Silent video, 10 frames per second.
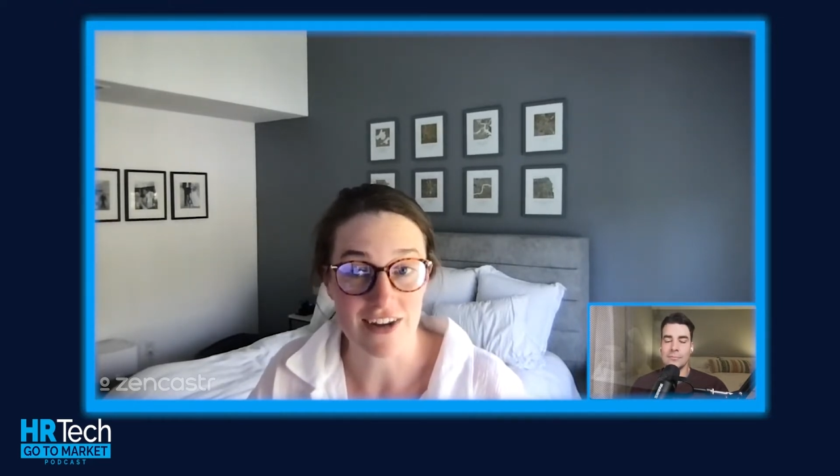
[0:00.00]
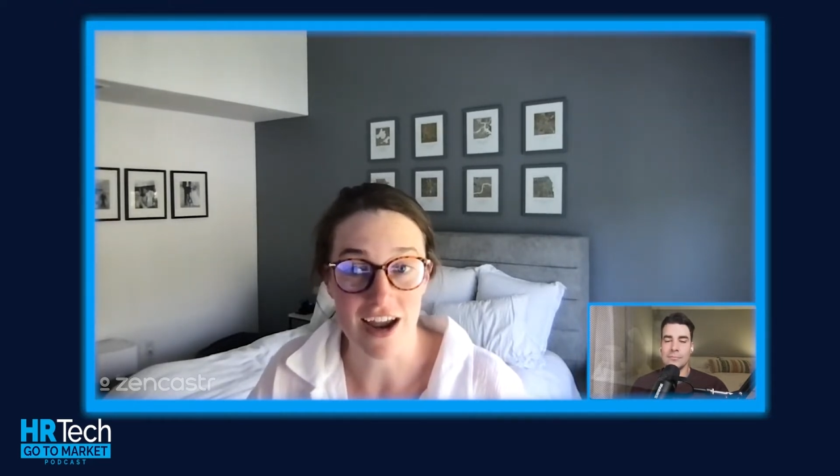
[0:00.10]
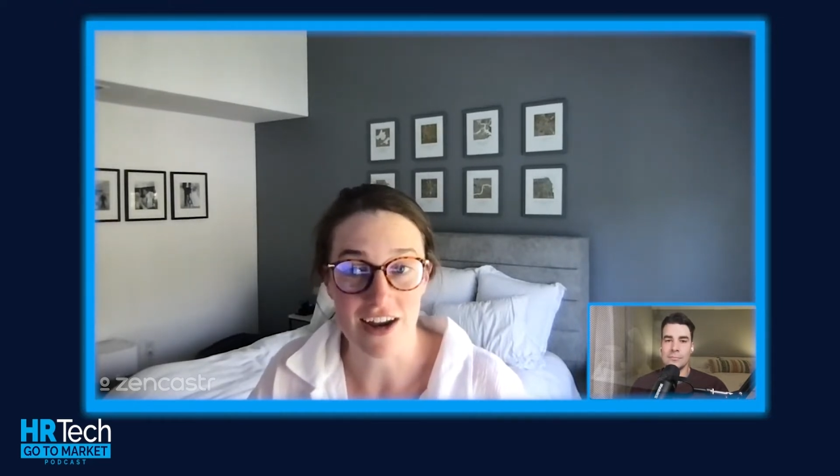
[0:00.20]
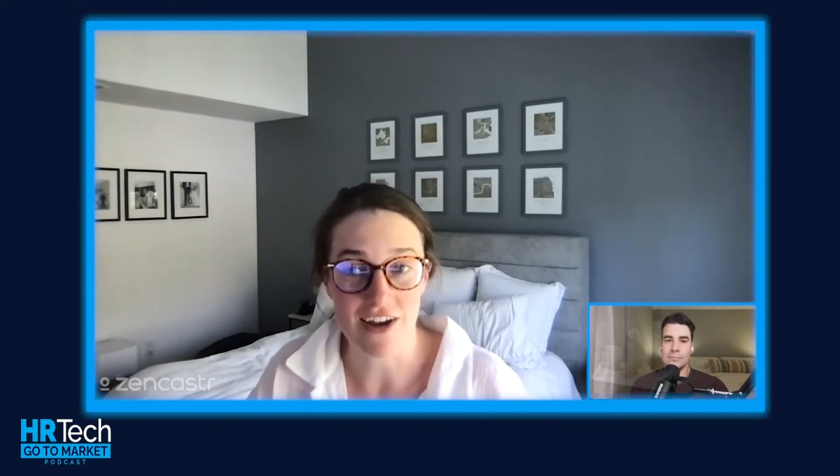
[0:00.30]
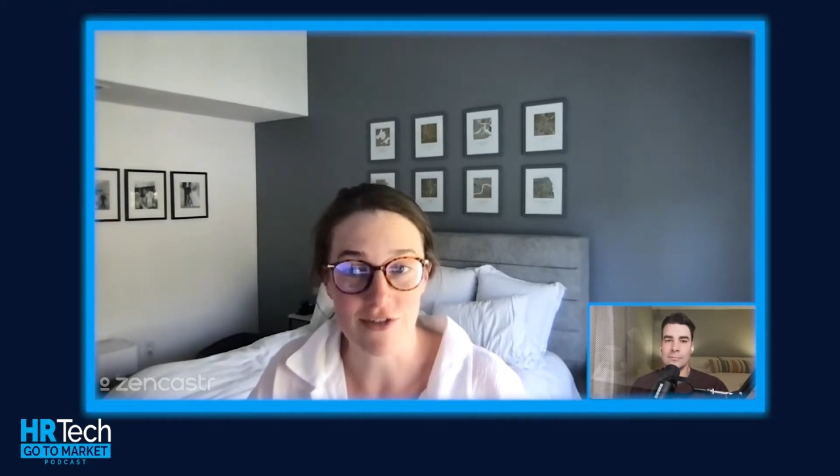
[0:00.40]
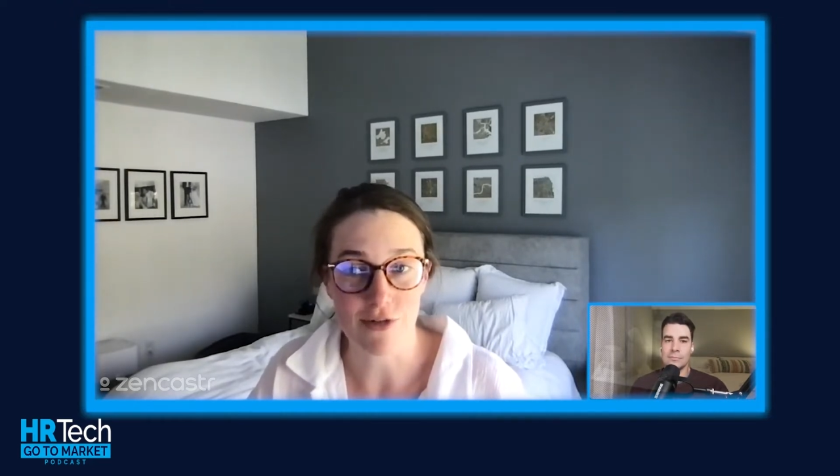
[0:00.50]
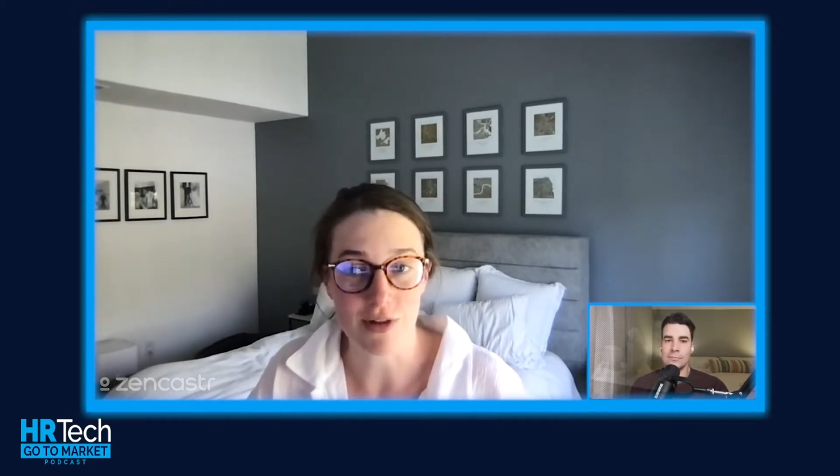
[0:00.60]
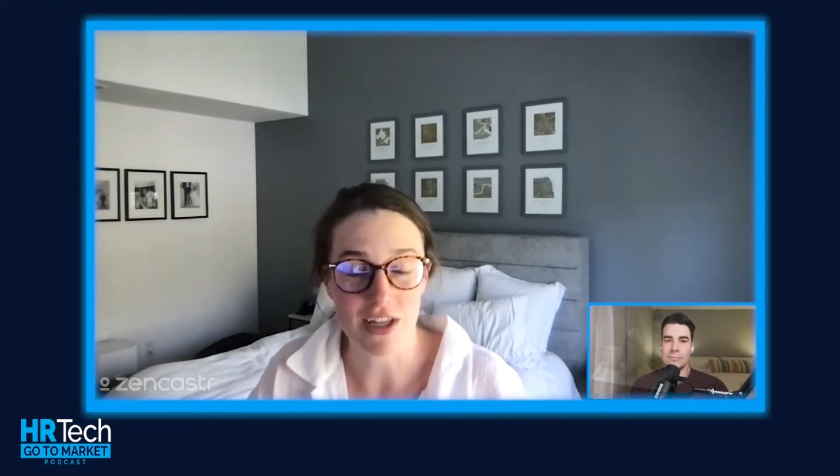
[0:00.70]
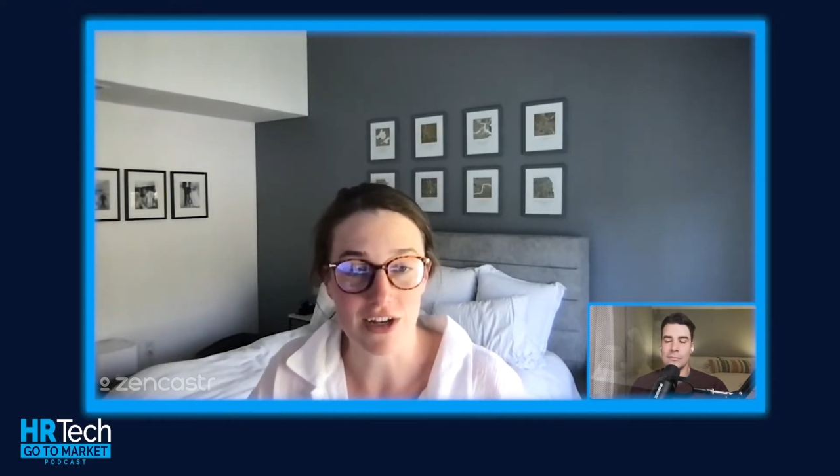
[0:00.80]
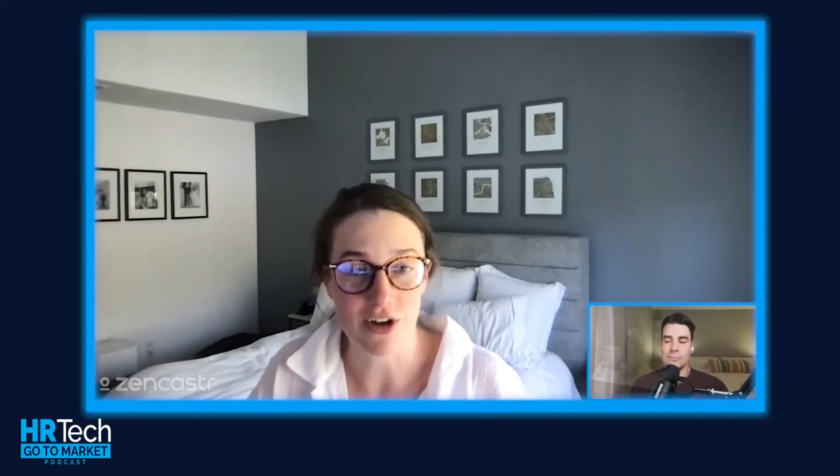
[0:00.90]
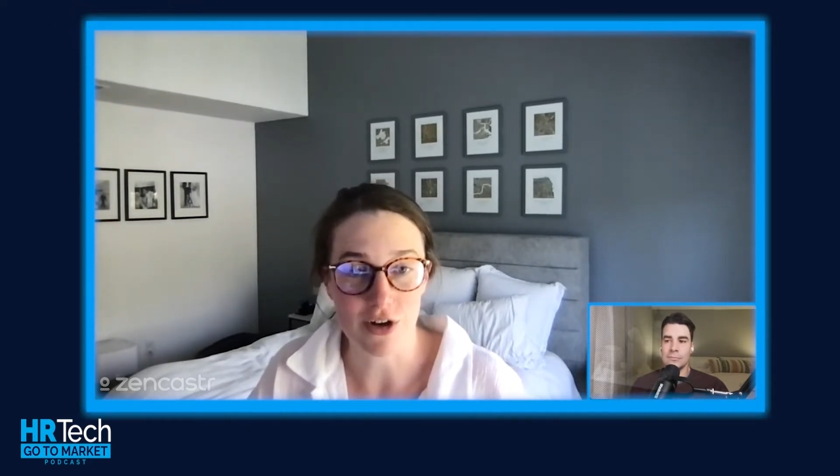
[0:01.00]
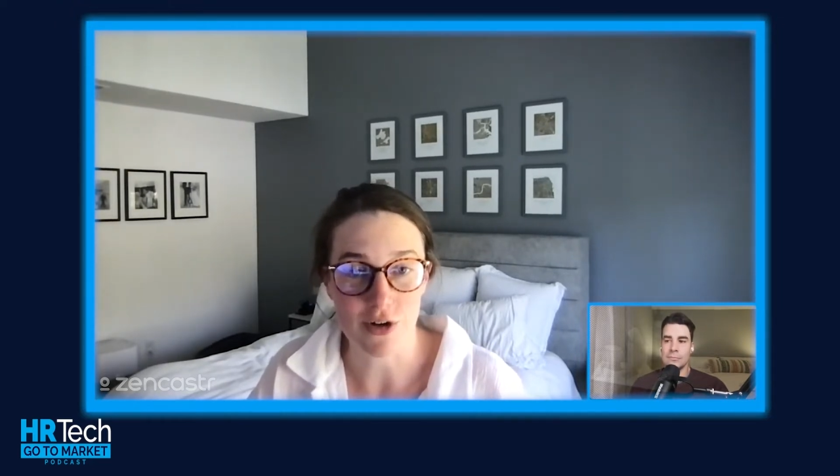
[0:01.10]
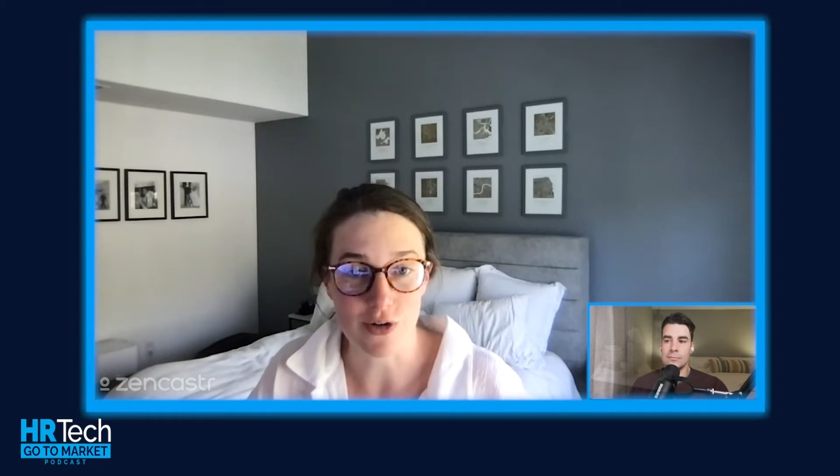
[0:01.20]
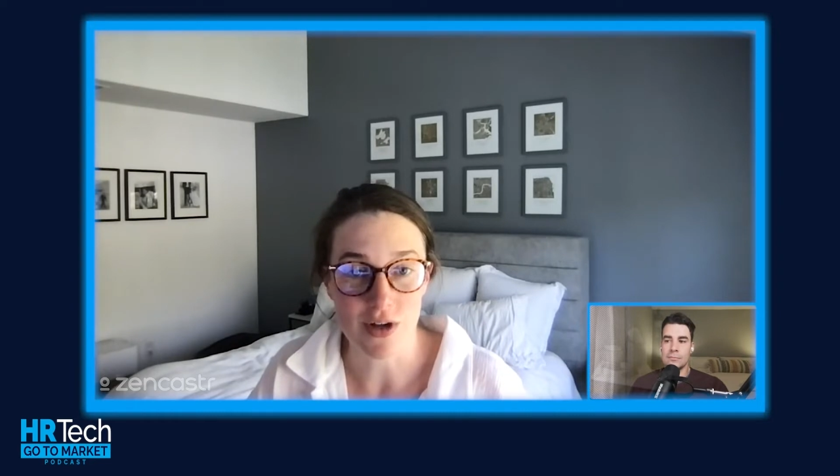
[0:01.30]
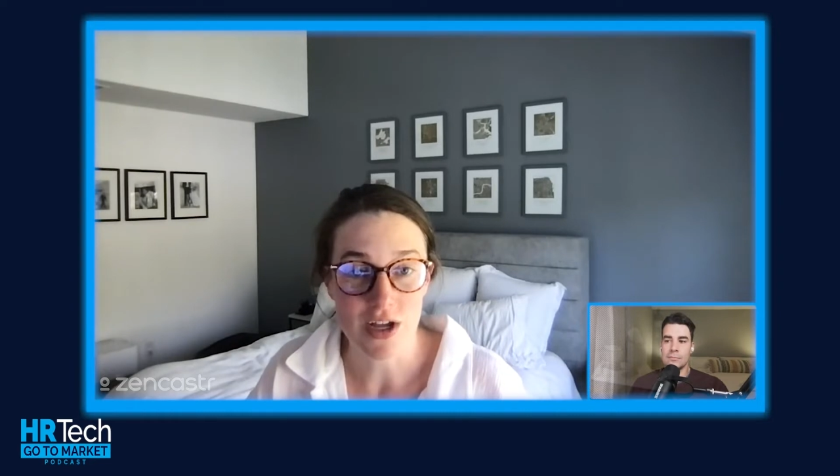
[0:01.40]
I never really
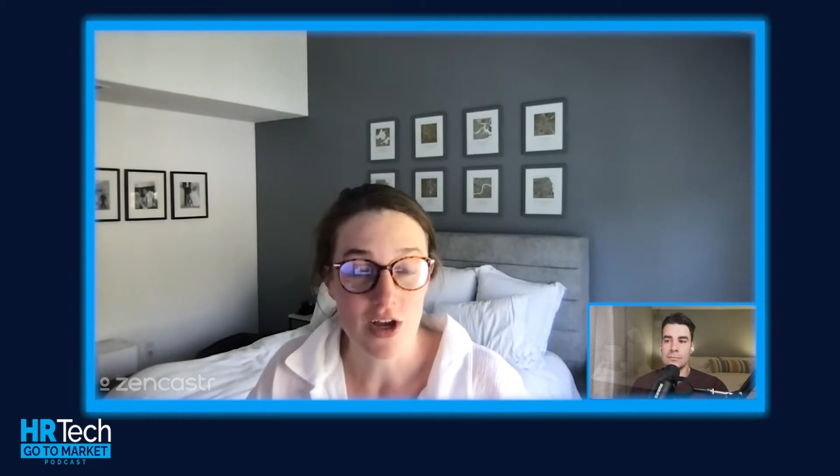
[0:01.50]
know